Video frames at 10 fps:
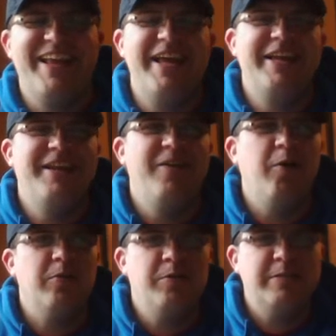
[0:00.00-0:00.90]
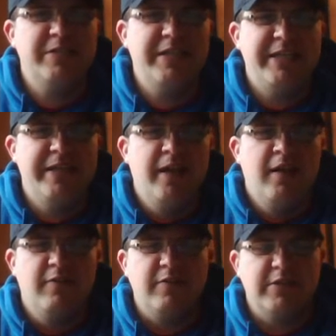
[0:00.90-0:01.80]
In Oklahoma City,
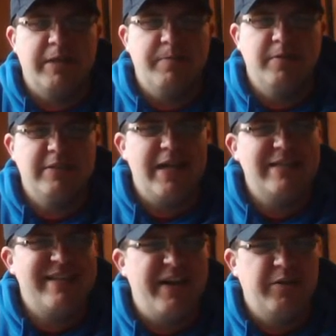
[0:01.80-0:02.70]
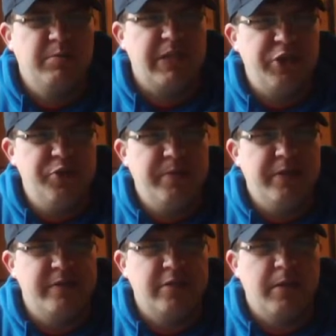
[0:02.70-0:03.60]
for example, it's not terribly humid
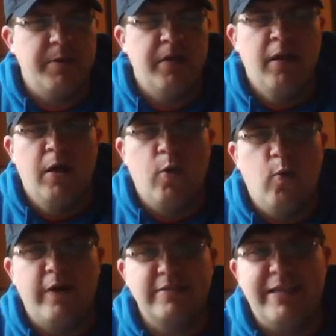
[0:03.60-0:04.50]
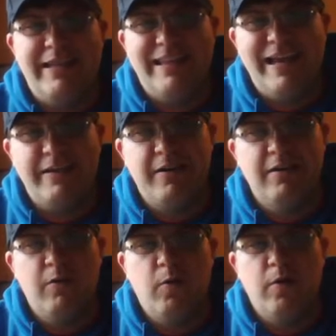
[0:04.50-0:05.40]
in the summer, whereas in
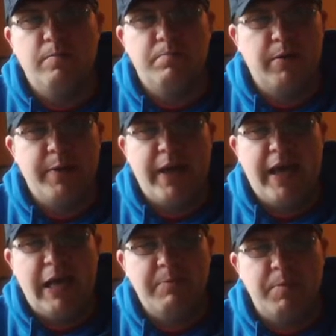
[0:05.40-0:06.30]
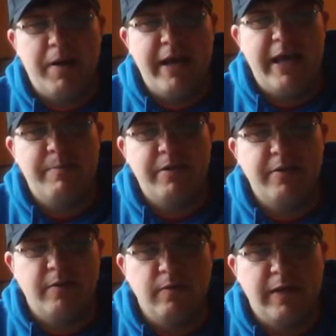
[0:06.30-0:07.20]
Atlanta or Birmingham or
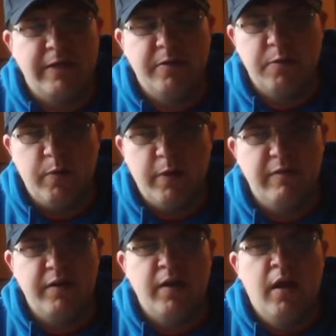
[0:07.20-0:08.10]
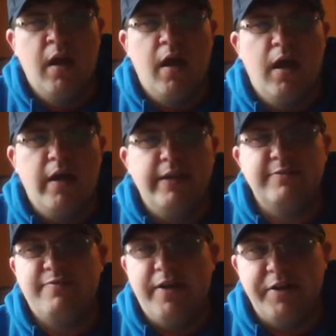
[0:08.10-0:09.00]
Miami or Orlando or wherever,
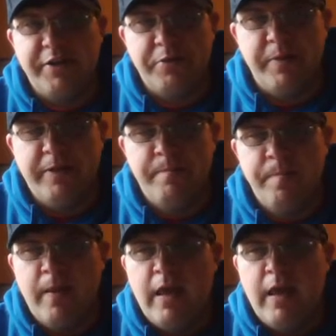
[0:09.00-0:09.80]
it's very humid.